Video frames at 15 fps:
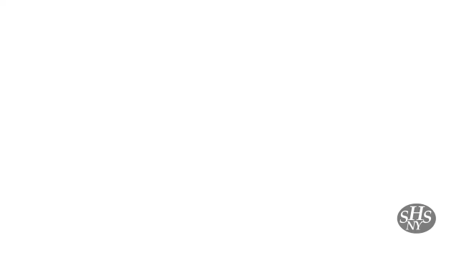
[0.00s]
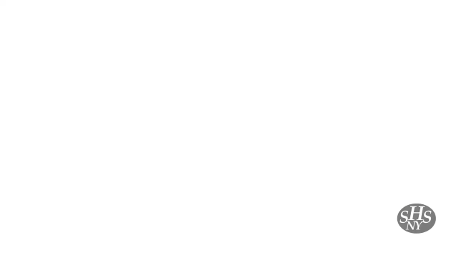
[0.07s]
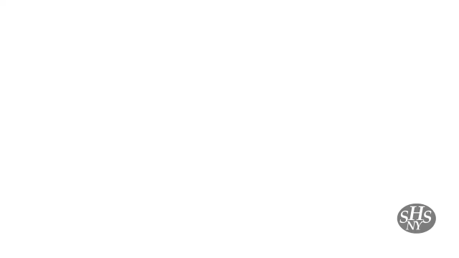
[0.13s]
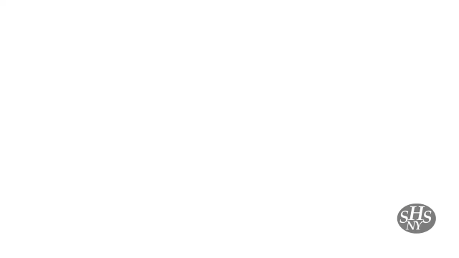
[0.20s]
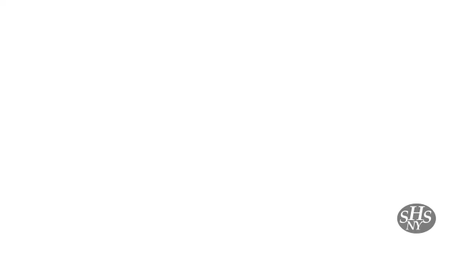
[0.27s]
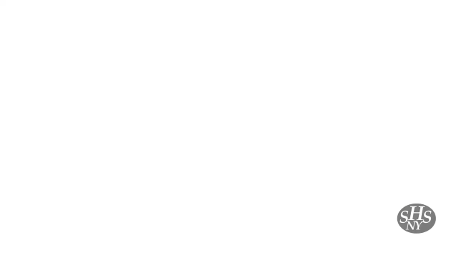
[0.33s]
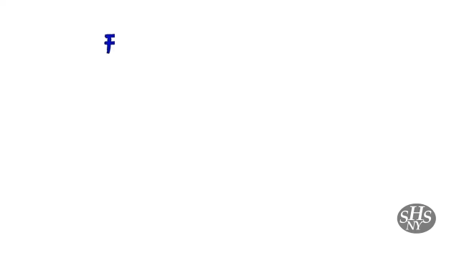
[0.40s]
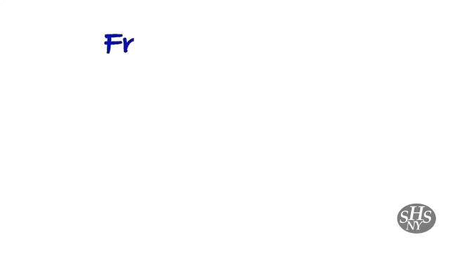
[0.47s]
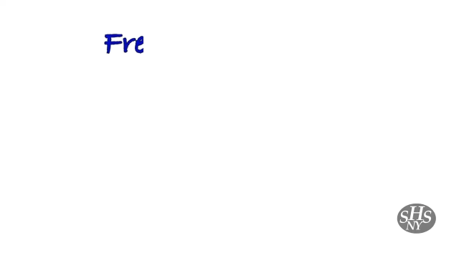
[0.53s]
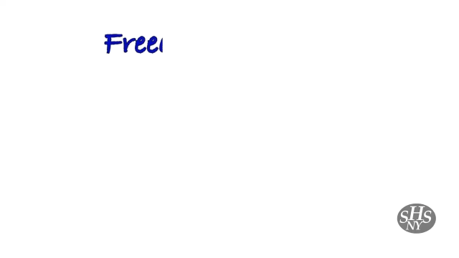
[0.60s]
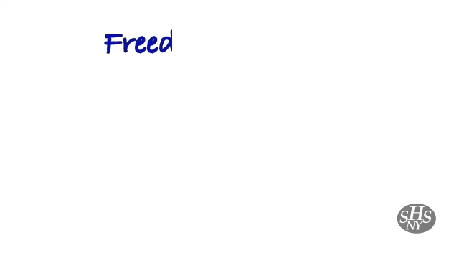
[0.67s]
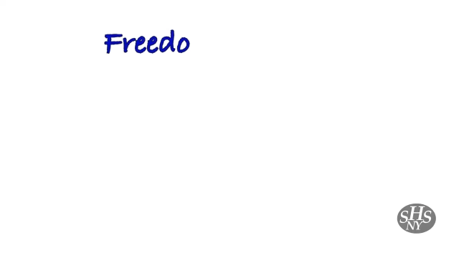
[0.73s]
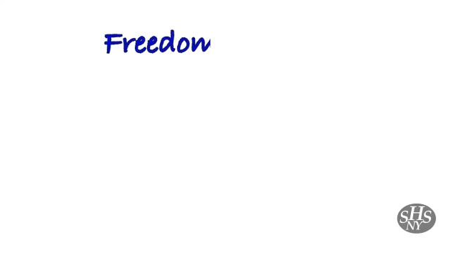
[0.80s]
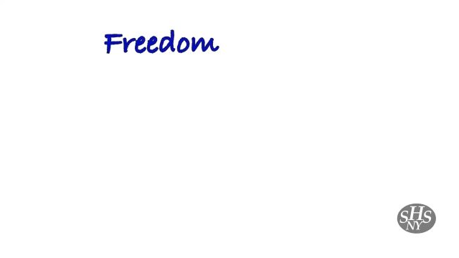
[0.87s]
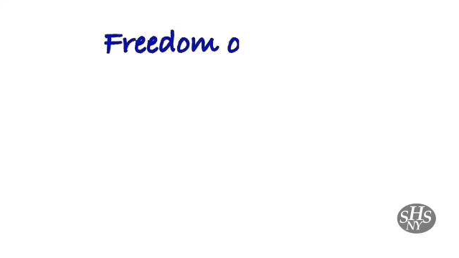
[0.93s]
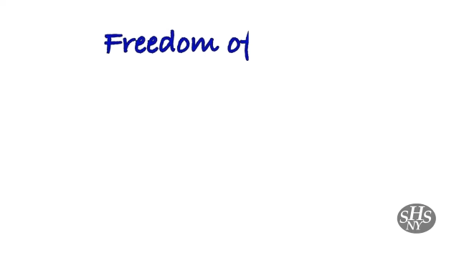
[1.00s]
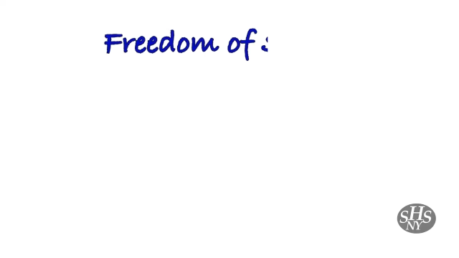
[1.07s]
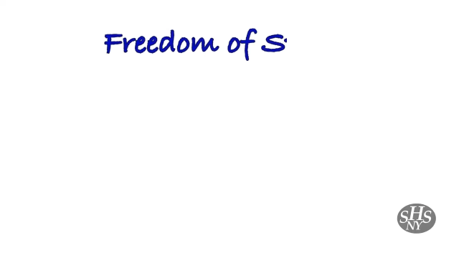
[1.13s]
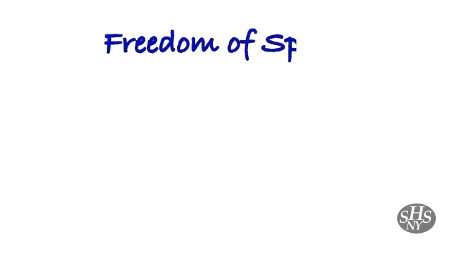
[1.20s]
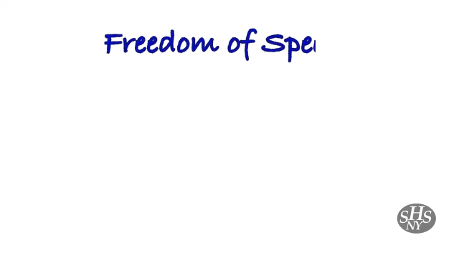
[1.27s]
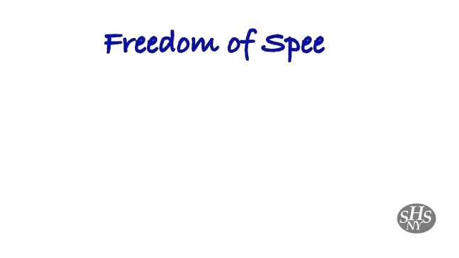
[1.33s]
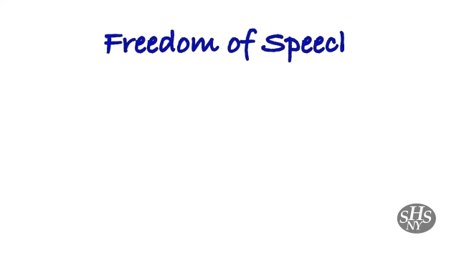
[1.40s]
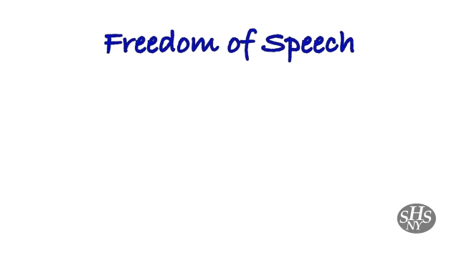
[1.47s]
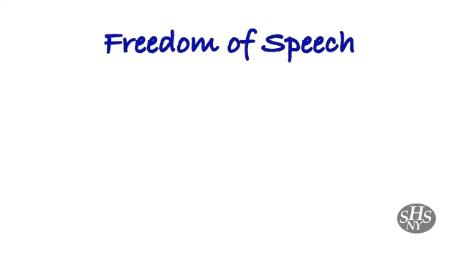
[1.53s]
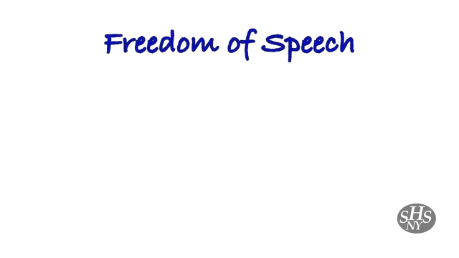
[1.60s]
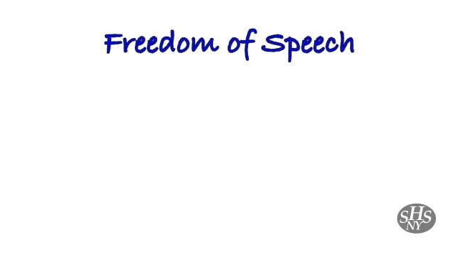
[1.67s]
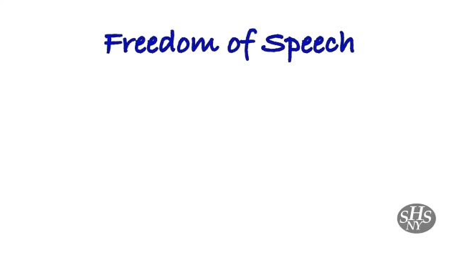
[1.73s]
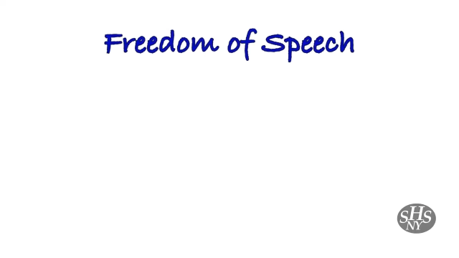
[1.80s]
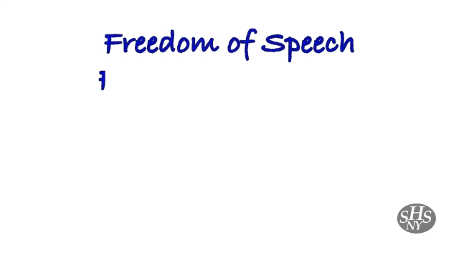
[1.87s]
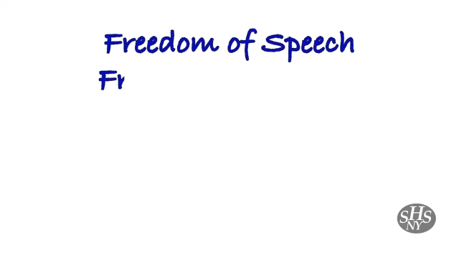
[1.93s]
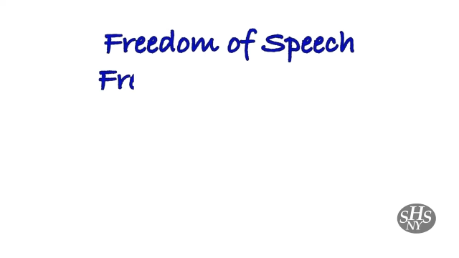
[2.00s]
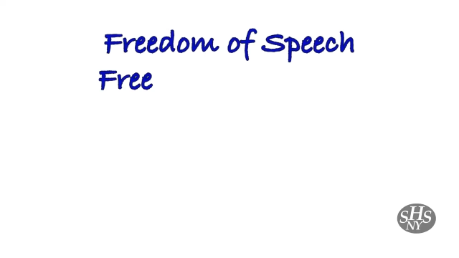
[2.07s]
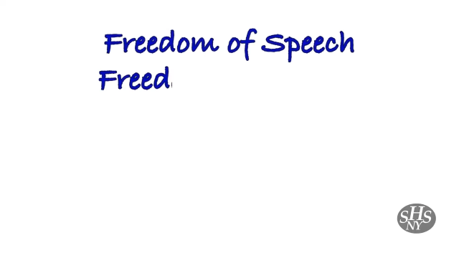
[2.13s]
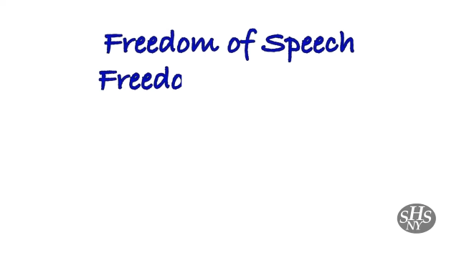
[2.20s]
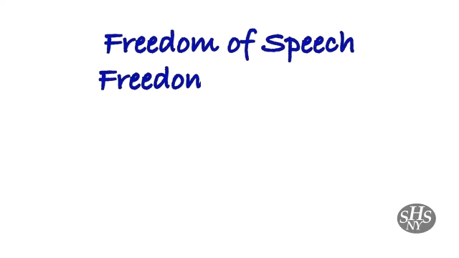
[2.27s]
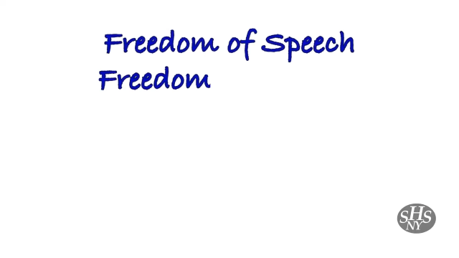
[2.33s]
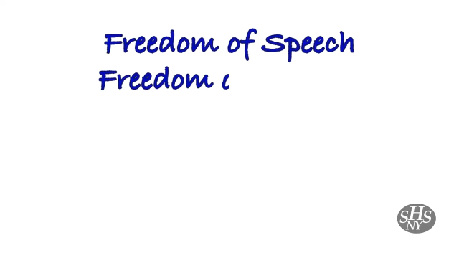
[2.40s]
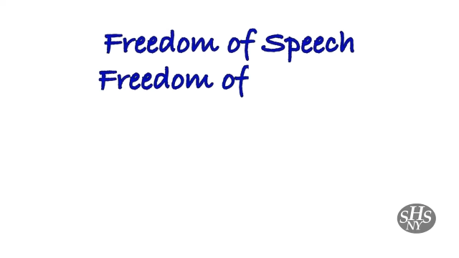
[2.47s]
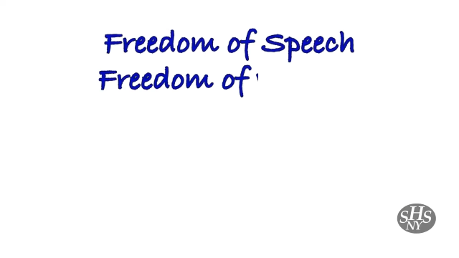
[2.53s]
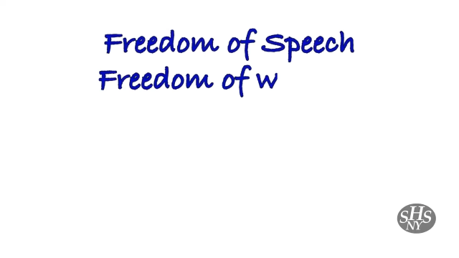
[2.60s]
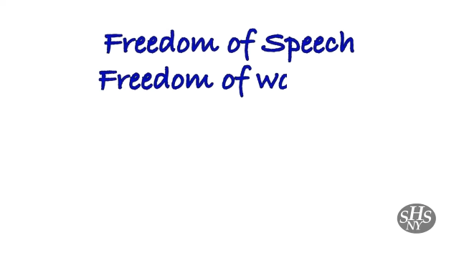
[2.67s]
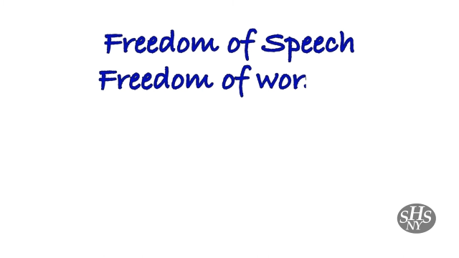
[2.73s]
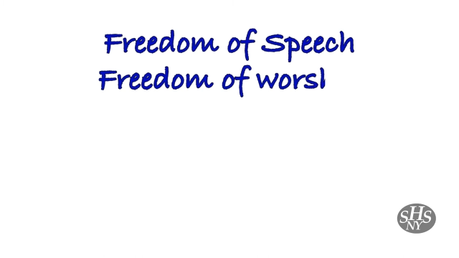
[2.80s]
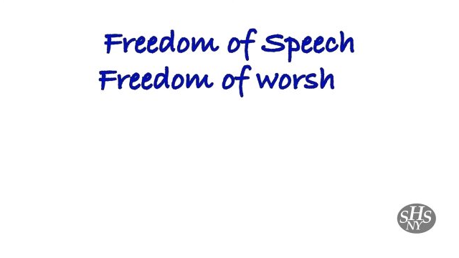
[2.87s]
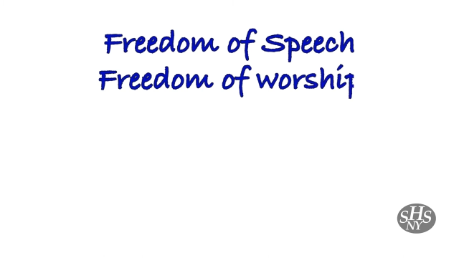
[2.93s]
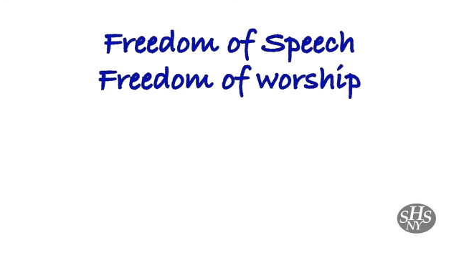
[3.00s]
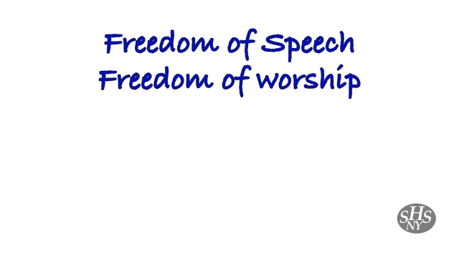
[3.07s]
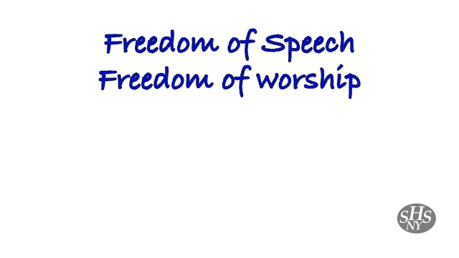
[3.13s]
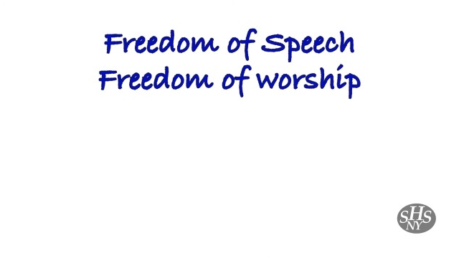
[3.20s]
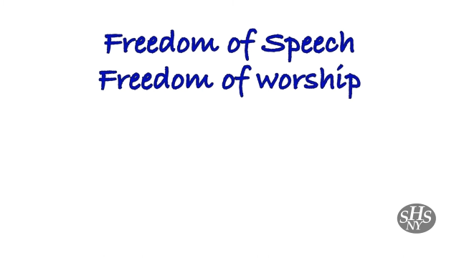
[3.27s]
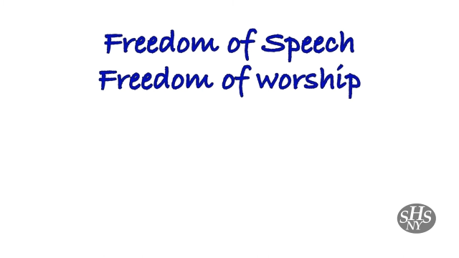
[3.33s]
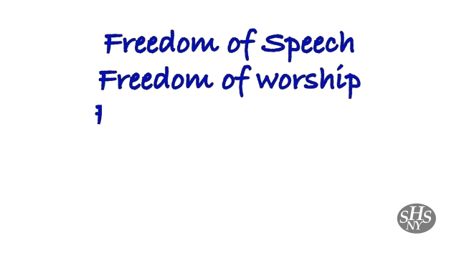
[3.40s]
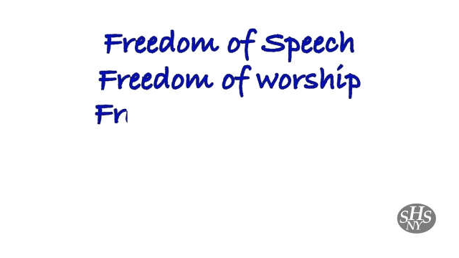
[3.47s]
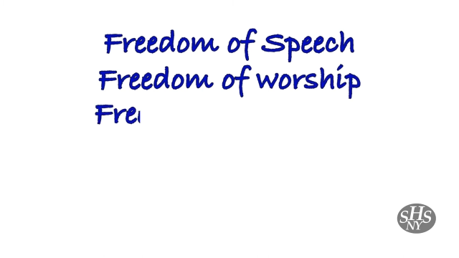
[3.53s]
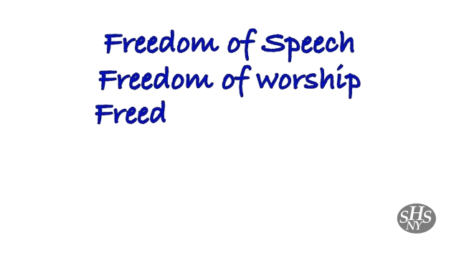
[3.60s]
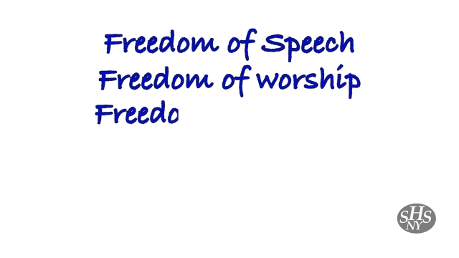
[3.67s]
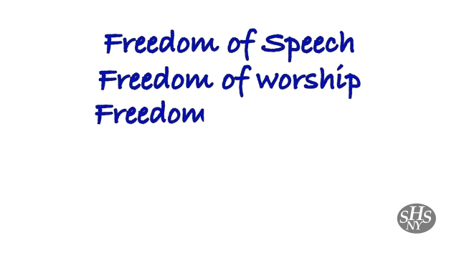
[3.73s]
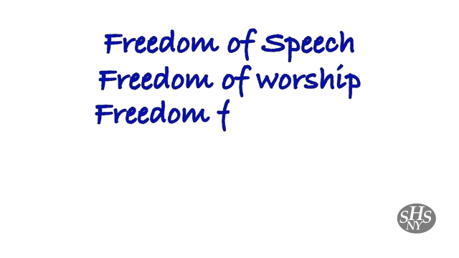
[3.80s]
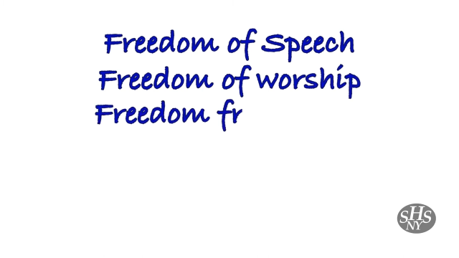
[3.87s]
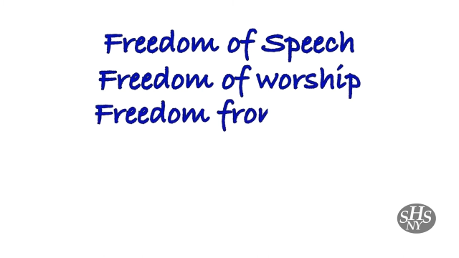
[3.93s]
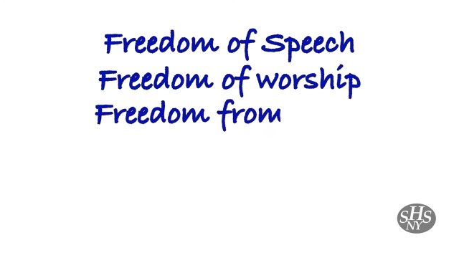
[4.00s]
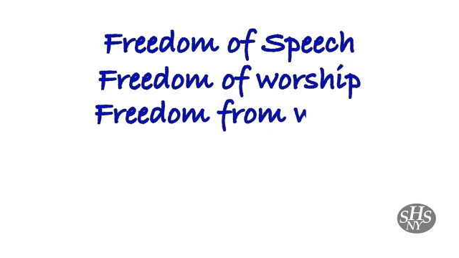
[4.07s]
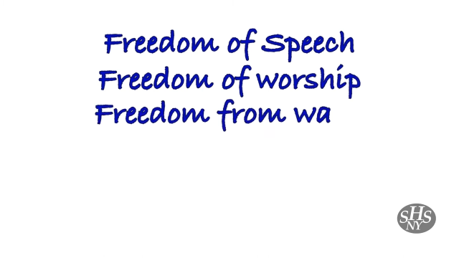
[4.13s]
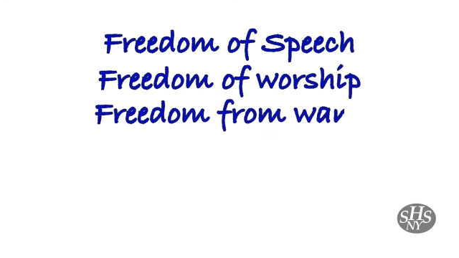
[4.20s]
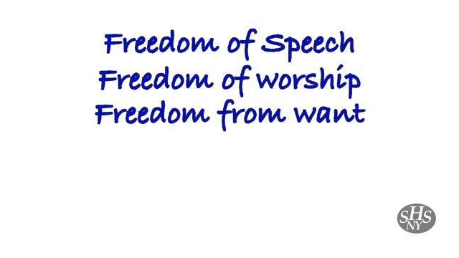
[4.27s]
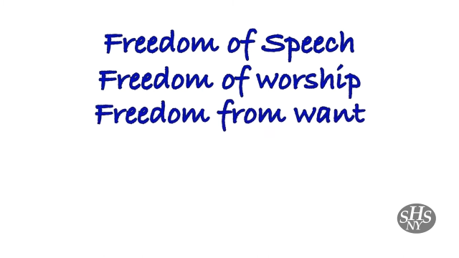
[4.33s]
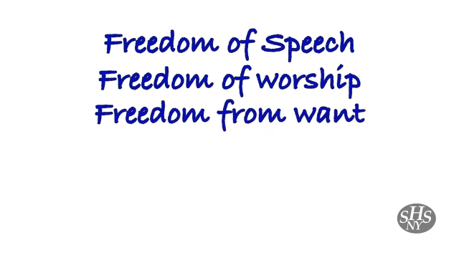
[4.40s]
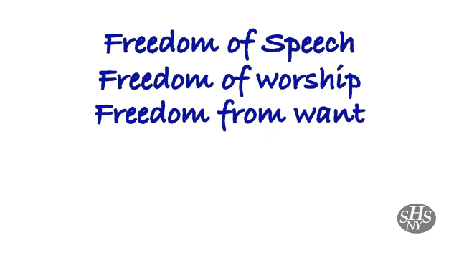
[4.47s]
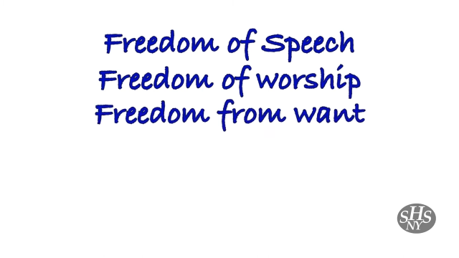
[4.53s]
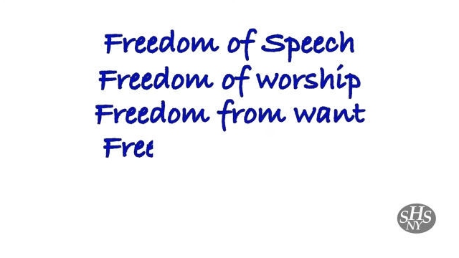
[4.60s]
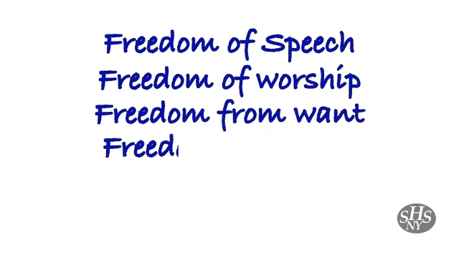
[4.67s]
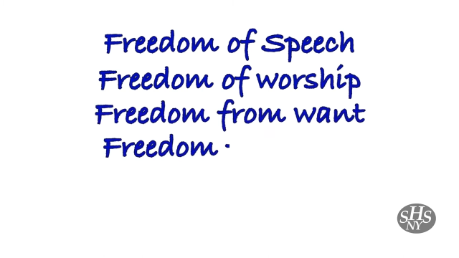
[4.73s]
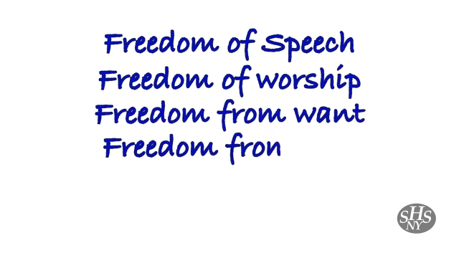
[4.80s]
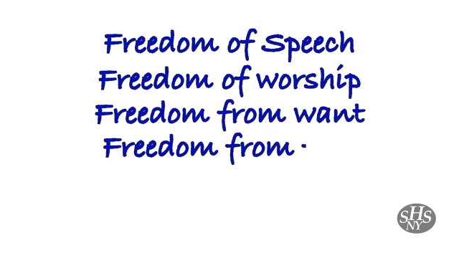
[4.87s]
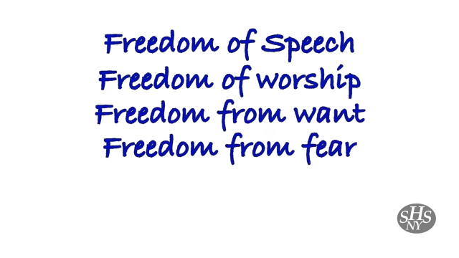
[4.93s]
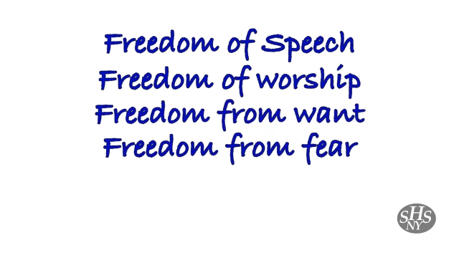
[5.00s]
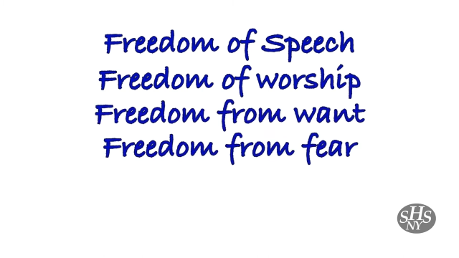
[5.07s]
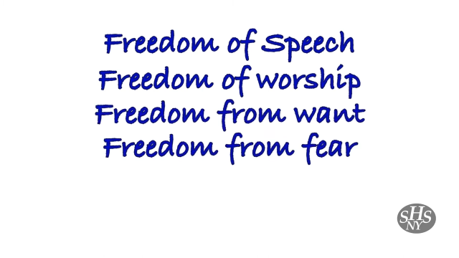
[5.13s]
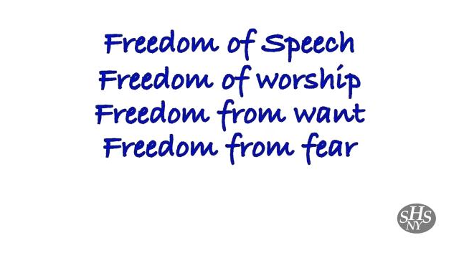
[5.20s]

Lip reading: (no speaker visible)